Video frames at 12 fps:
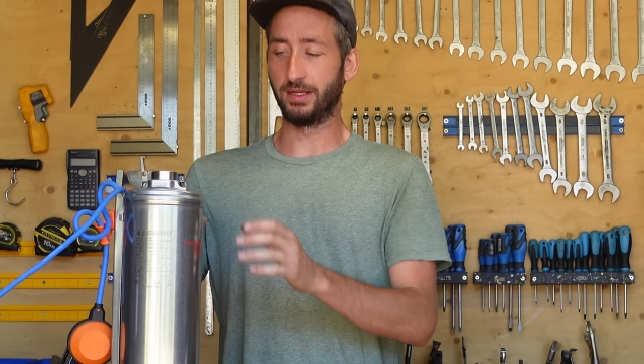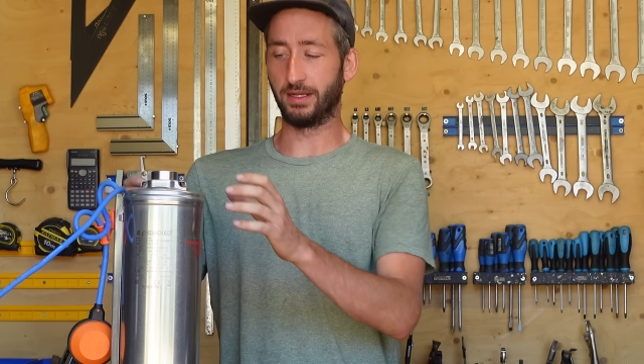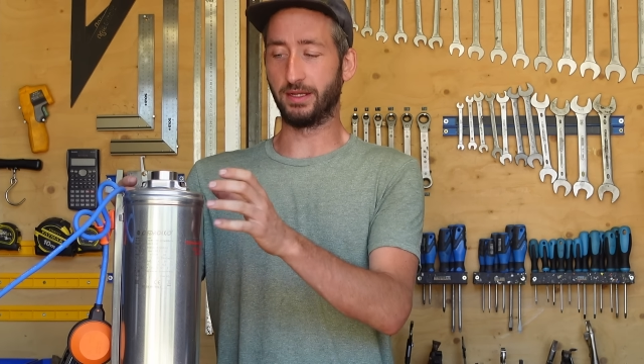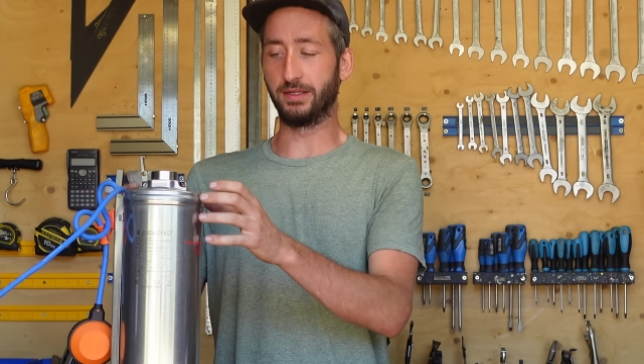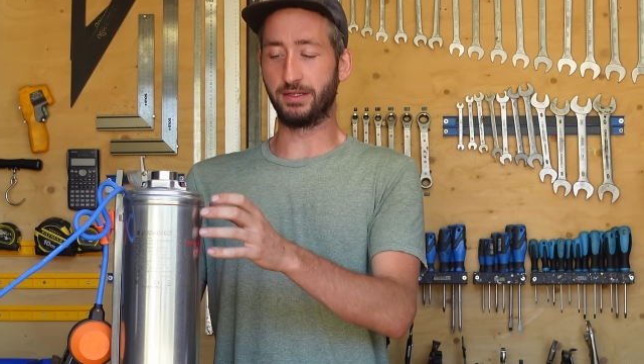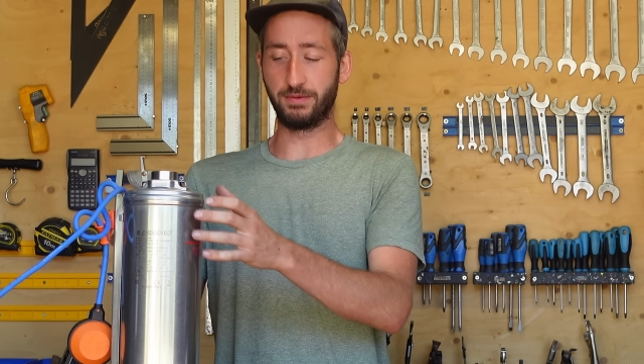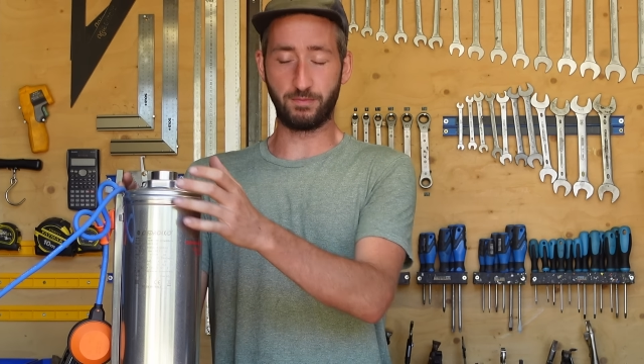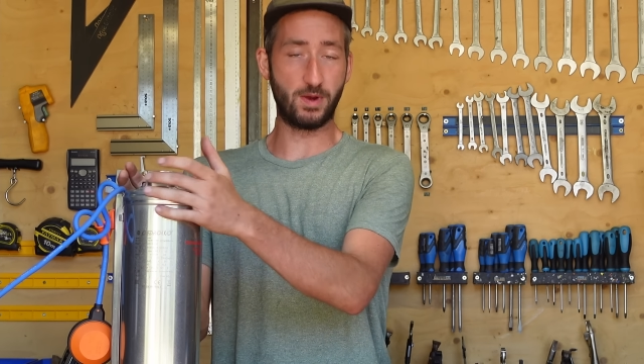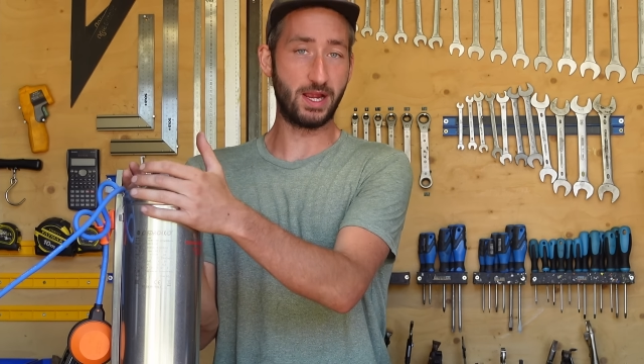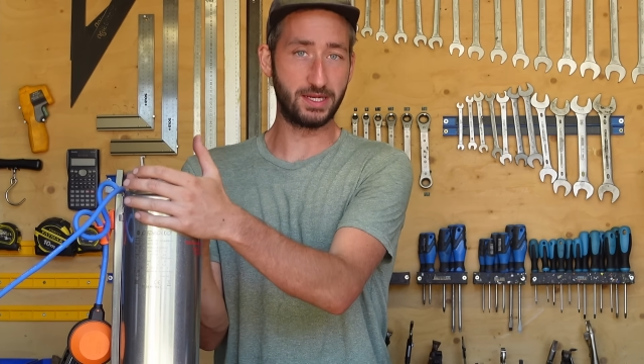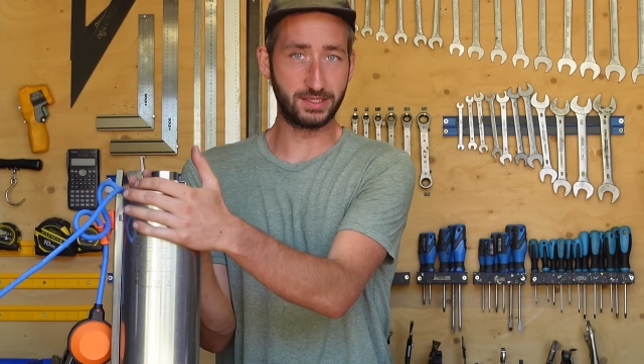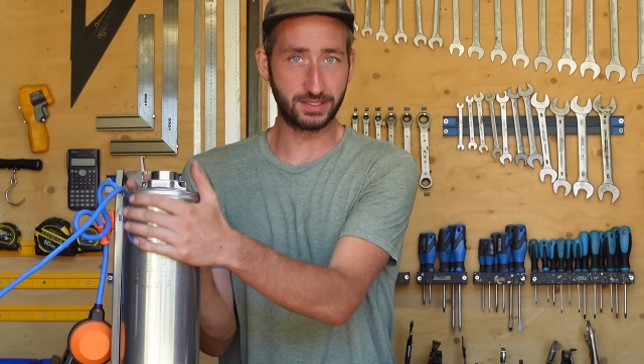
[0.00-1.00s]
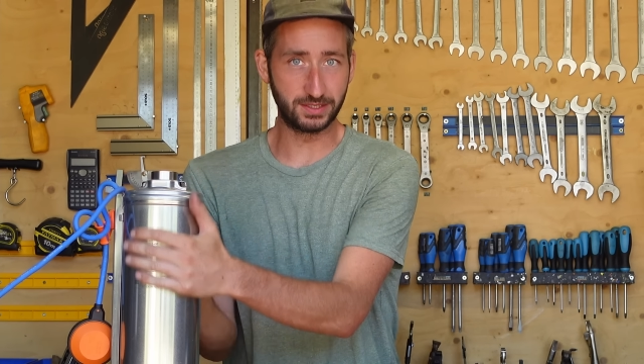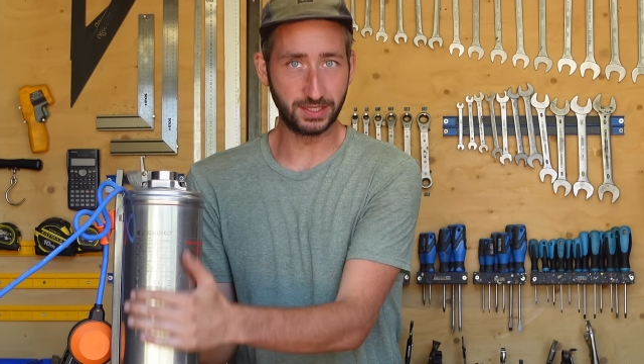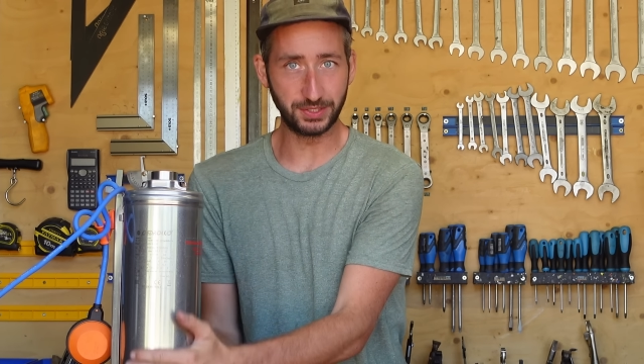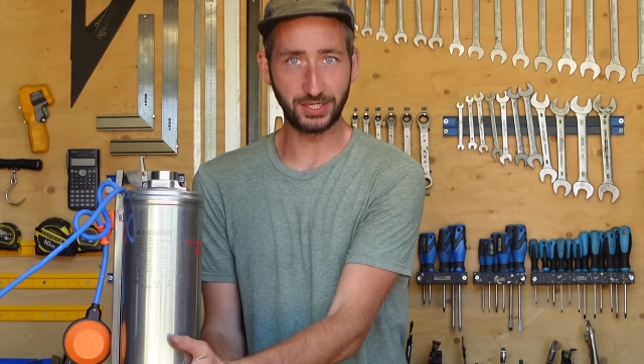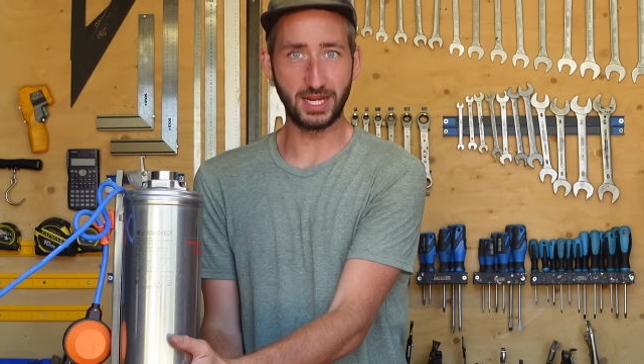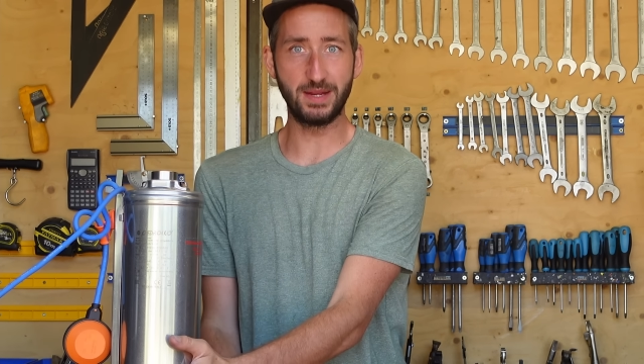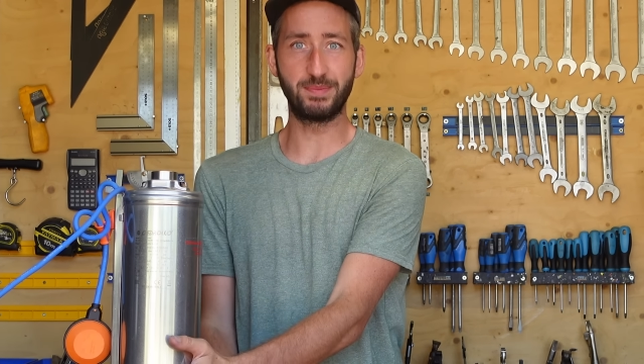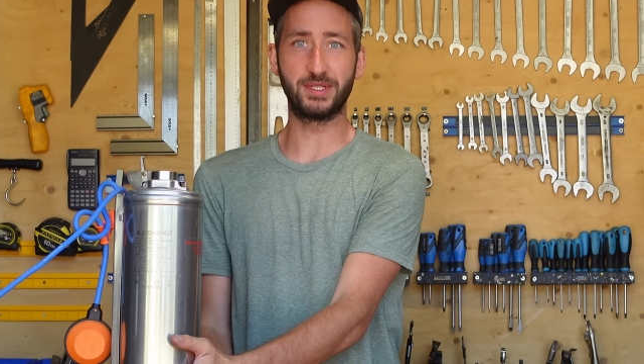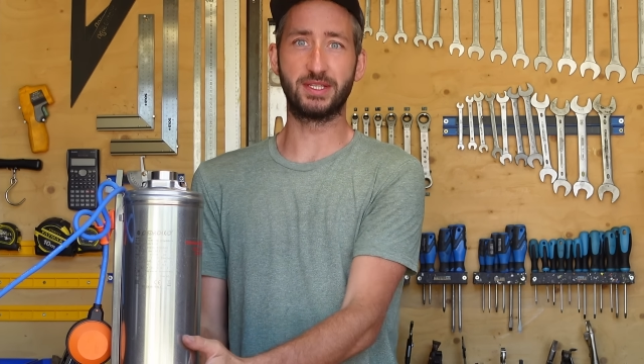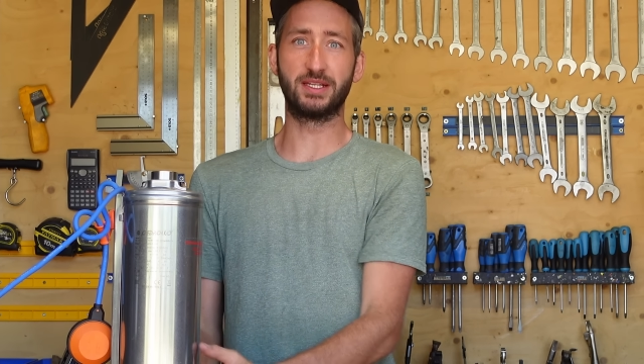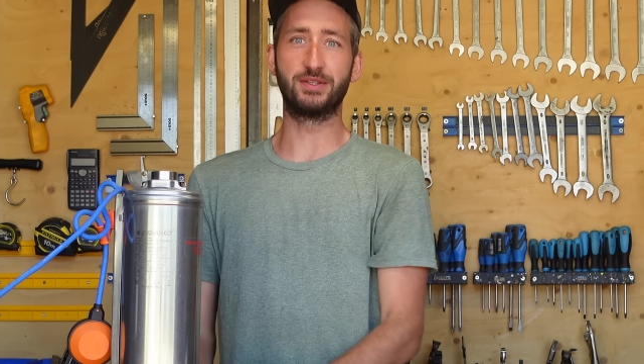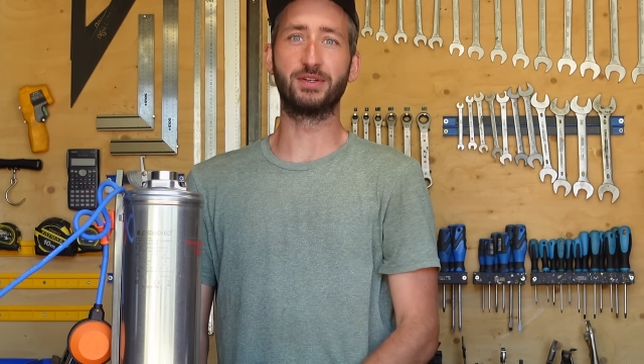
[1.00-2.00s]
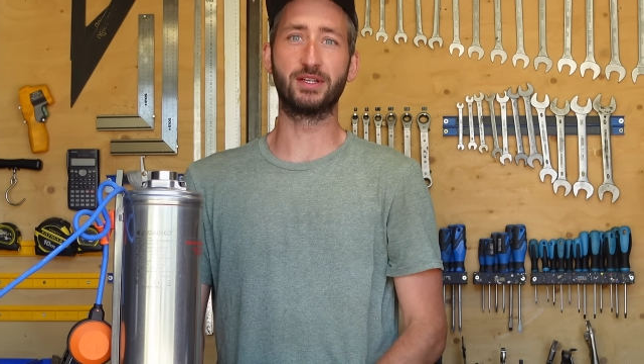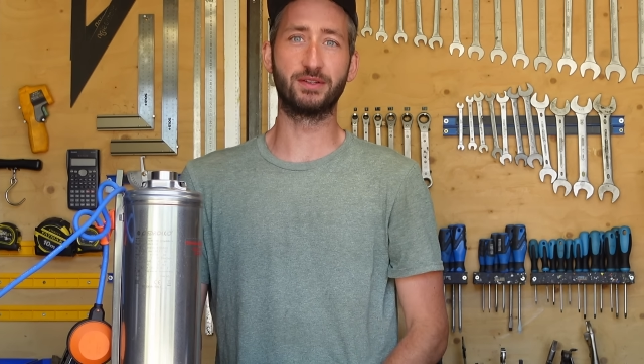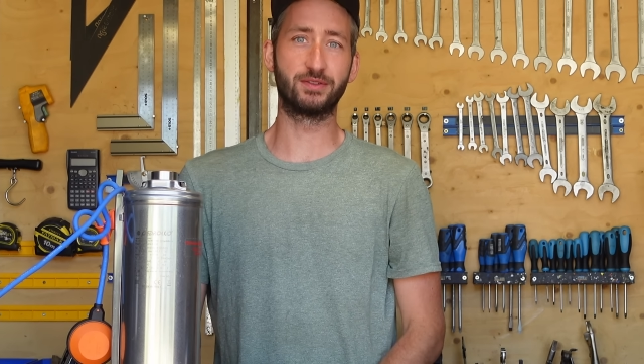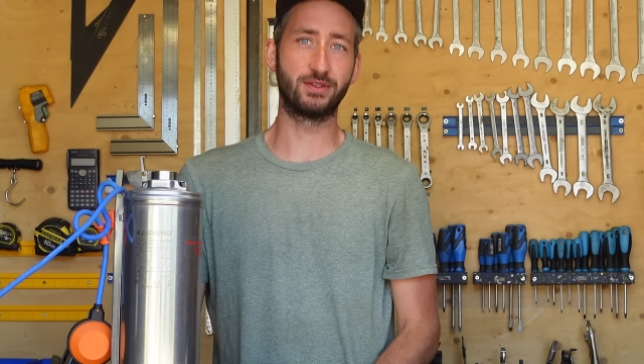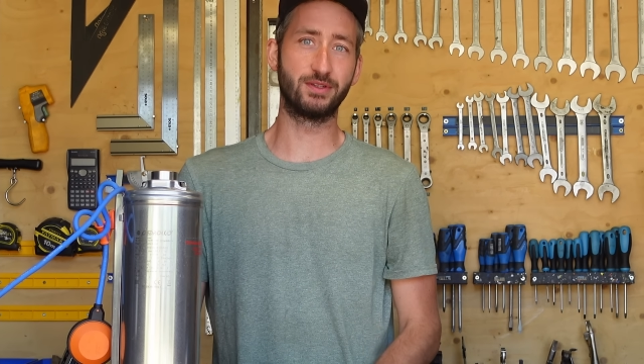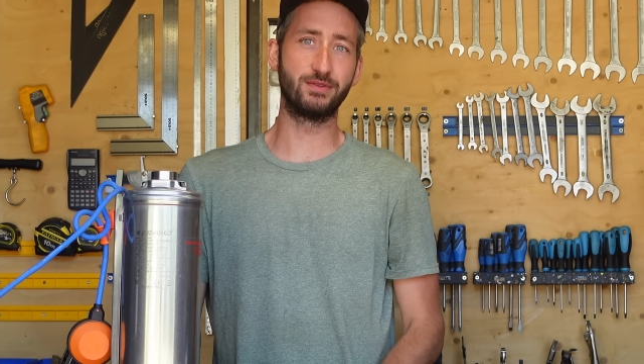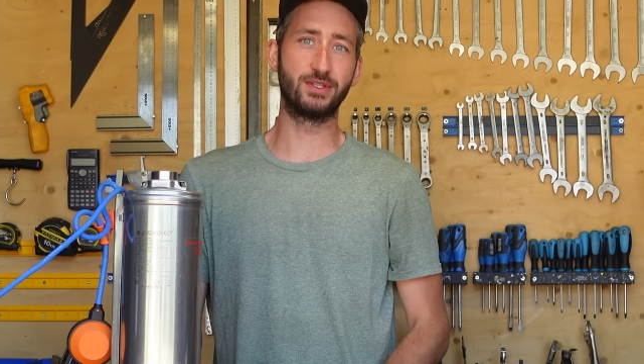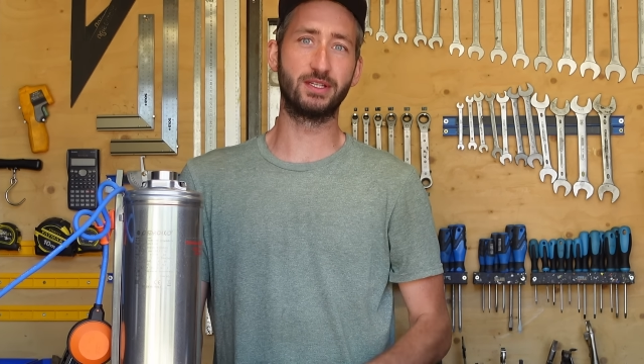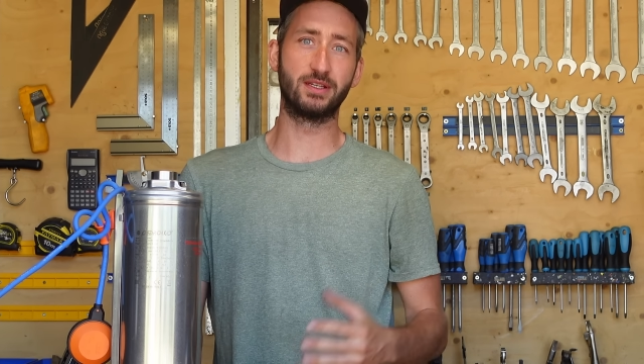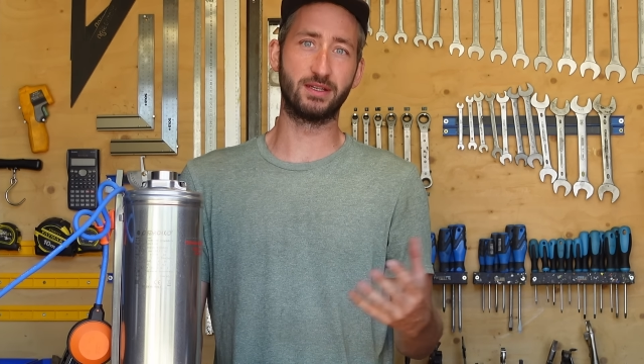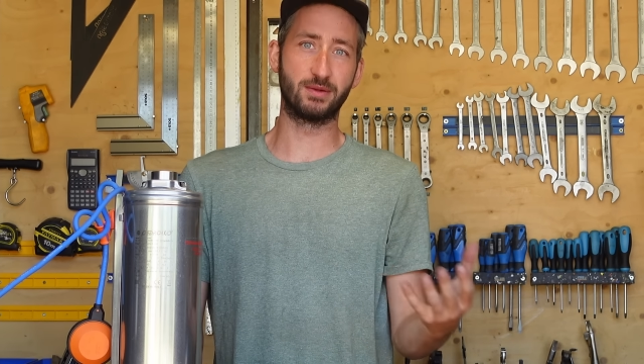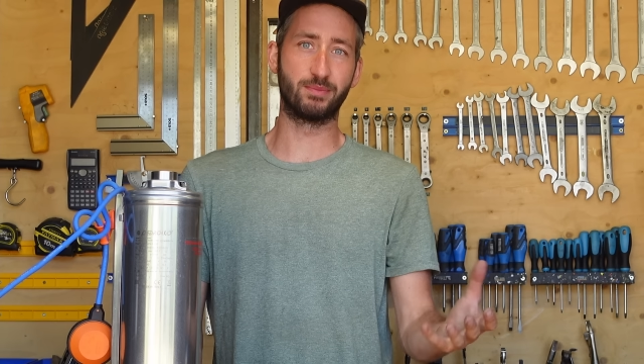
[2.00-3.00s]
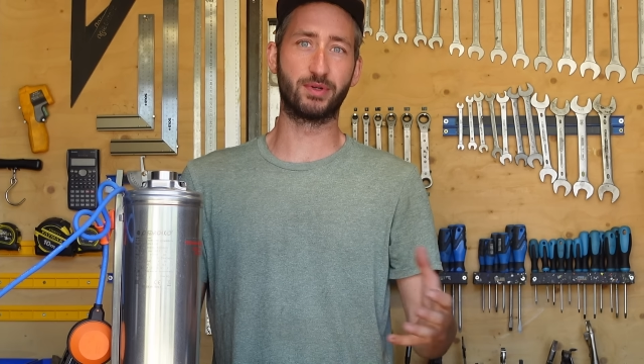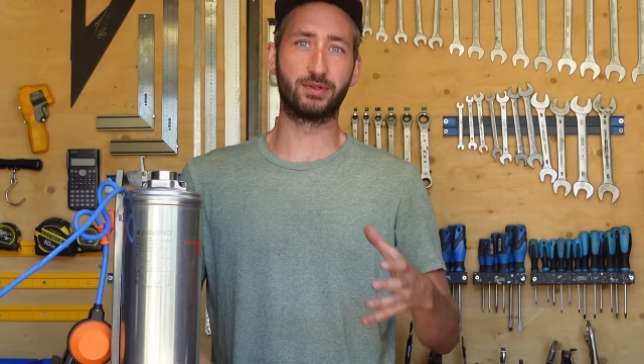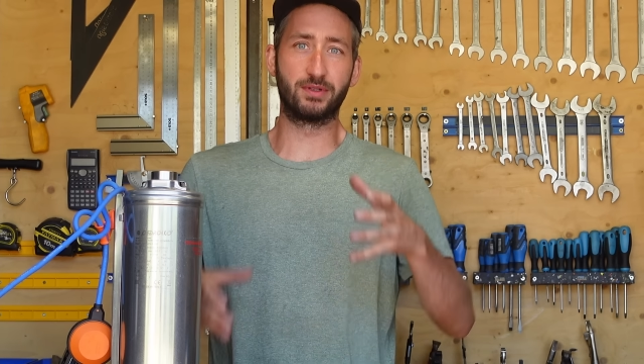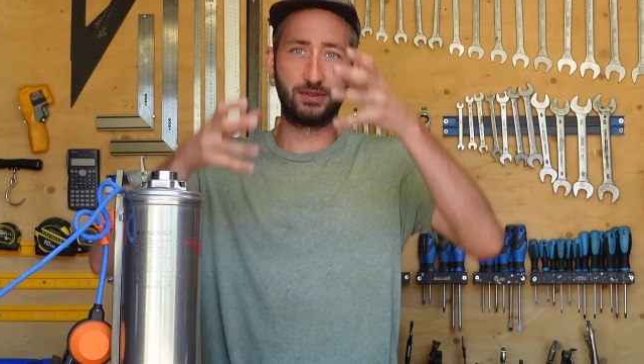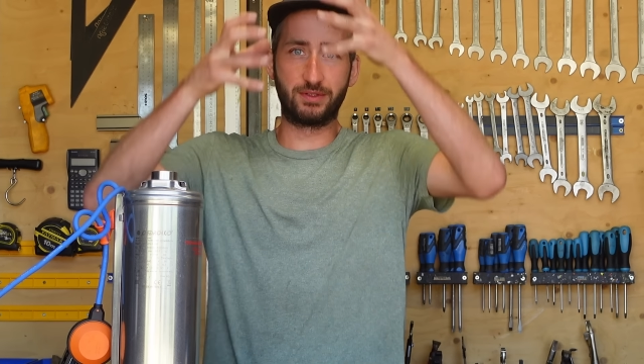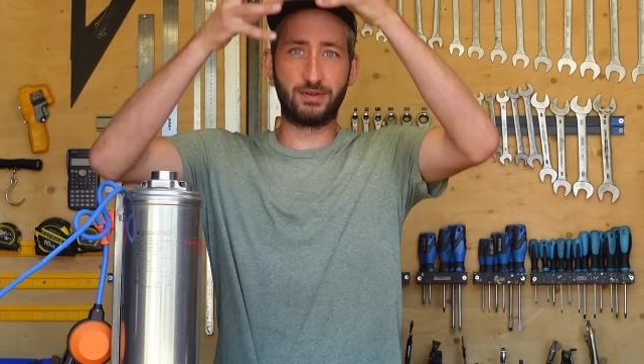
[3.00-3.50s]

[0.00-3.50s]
Why it's this shape is that you can also use it in a borehole.